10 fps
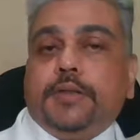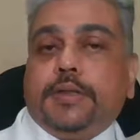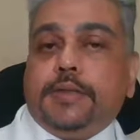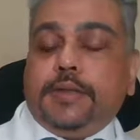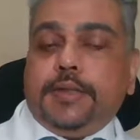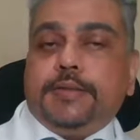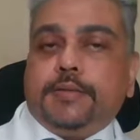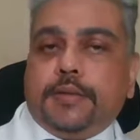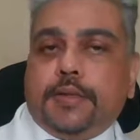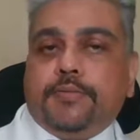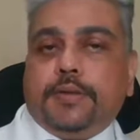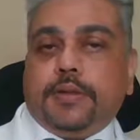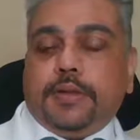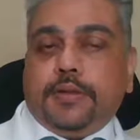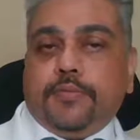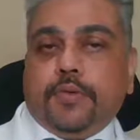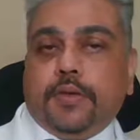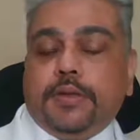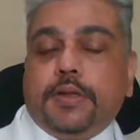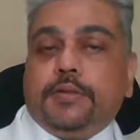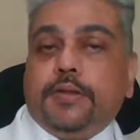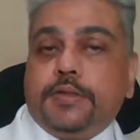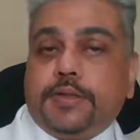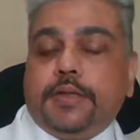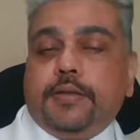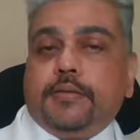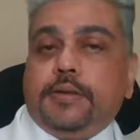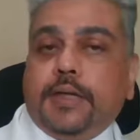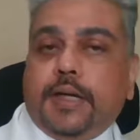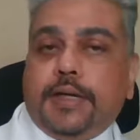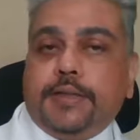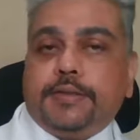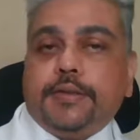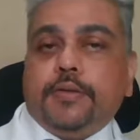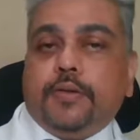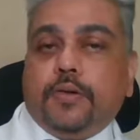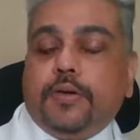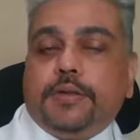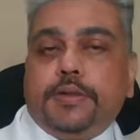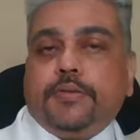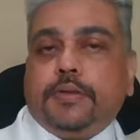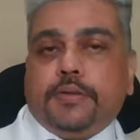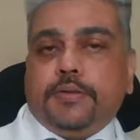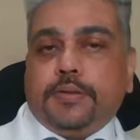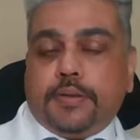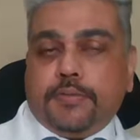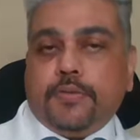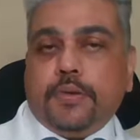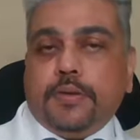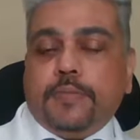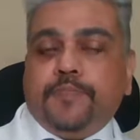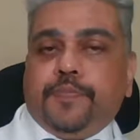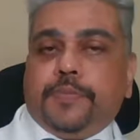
the kidneys and the liver are involved, the skin, the eyes, all these organs are involved.